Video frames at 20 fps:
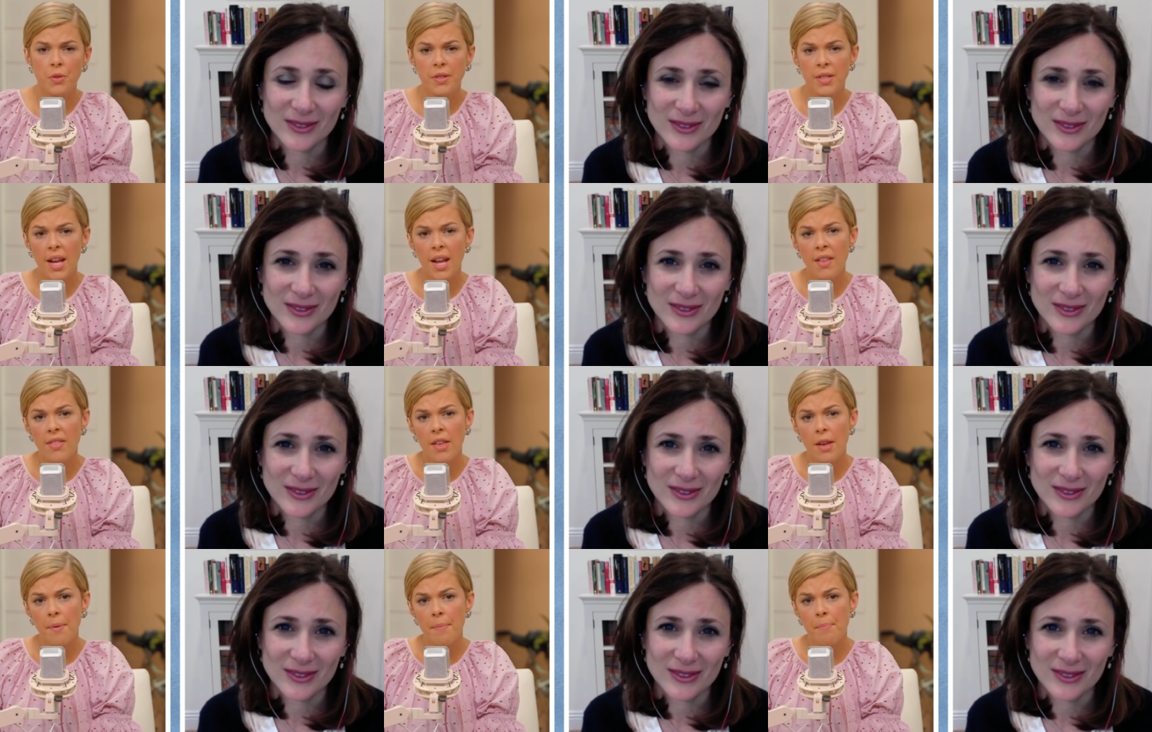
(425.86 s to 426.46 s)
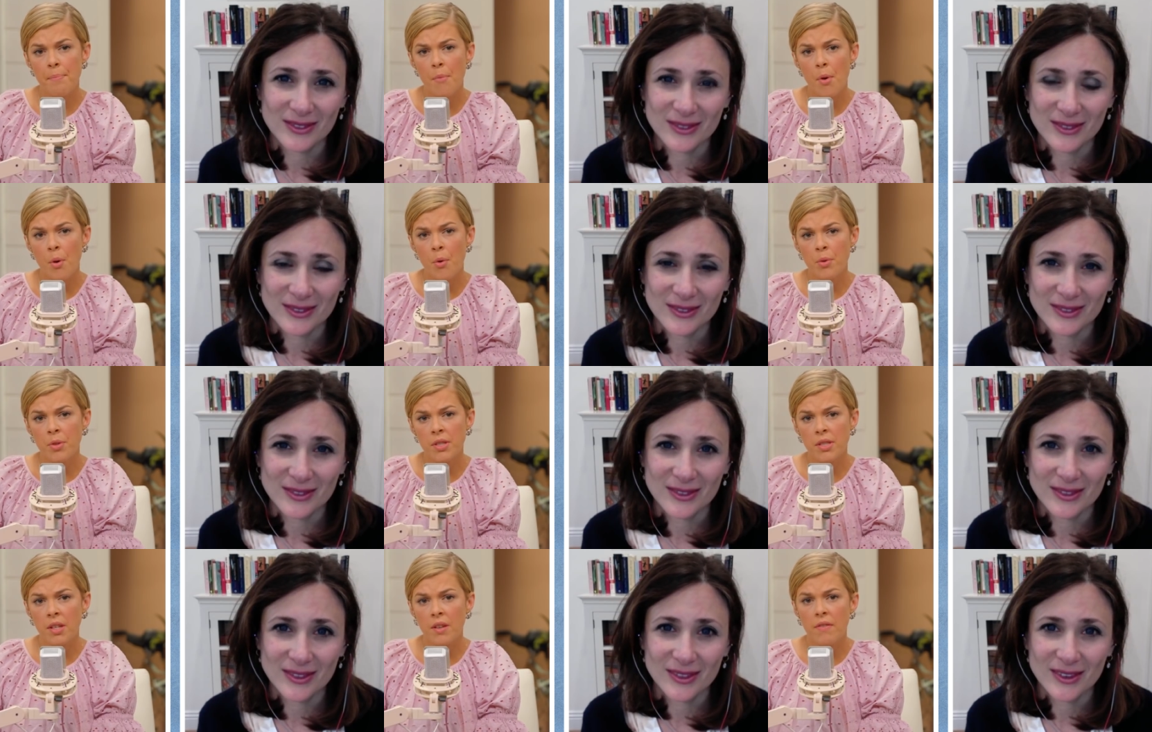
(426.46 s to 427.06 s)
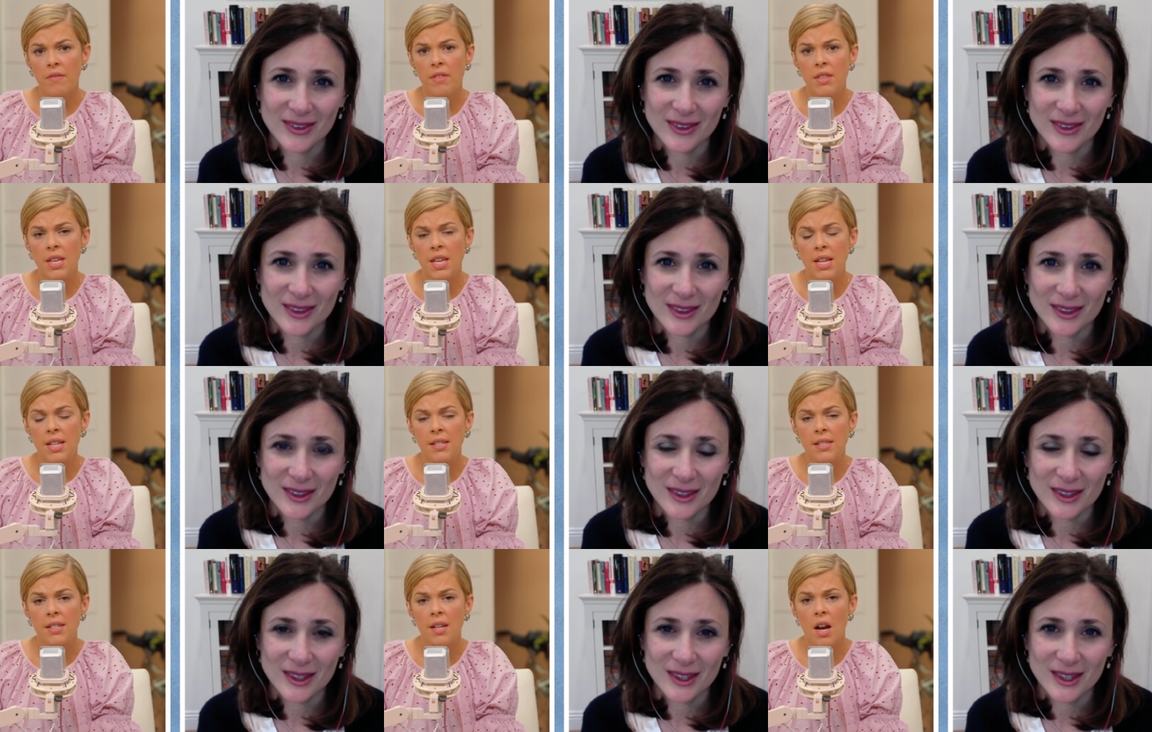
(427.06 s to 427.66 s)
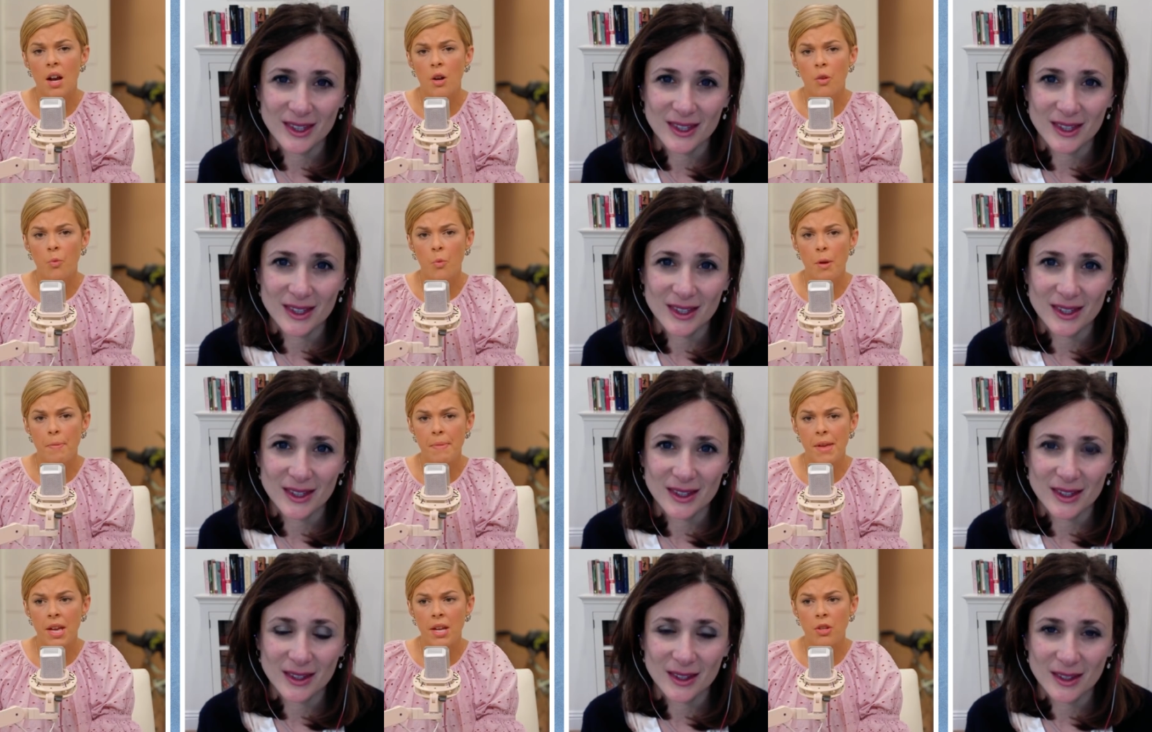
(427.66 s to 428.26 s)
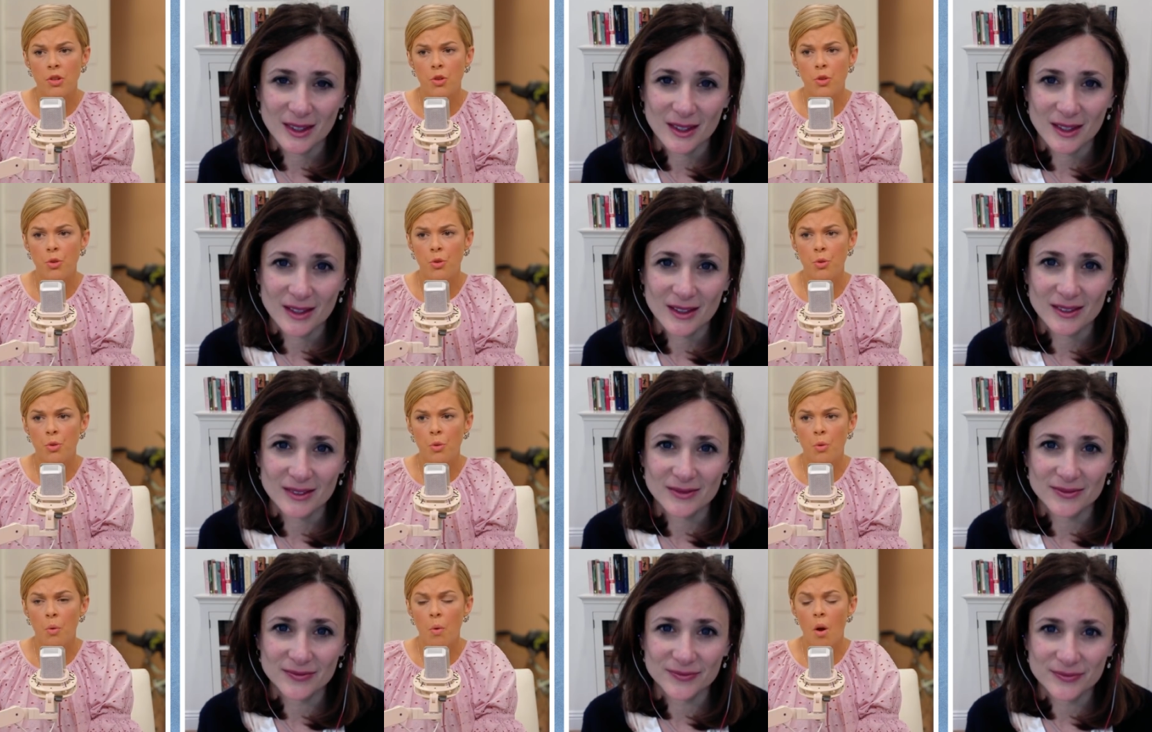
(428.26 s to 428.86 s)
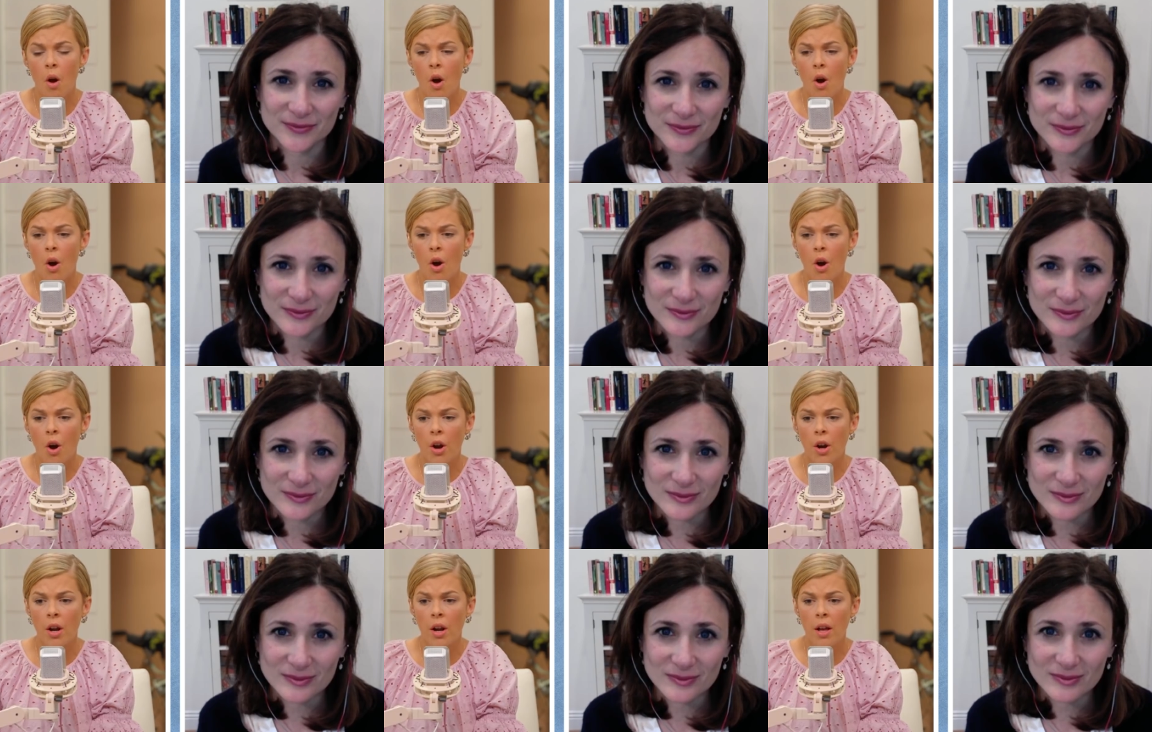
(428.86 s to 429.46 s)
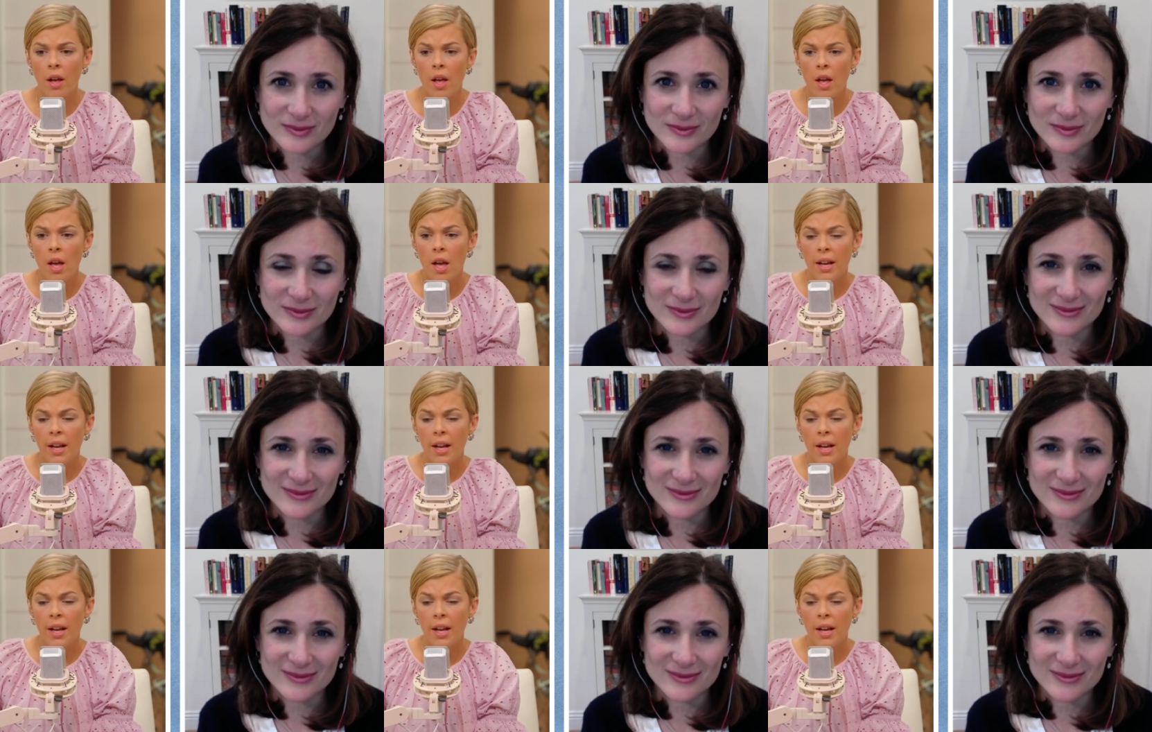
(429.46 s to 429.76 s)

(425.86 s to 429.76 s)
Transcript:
Speaker 1: say that most of these young women who are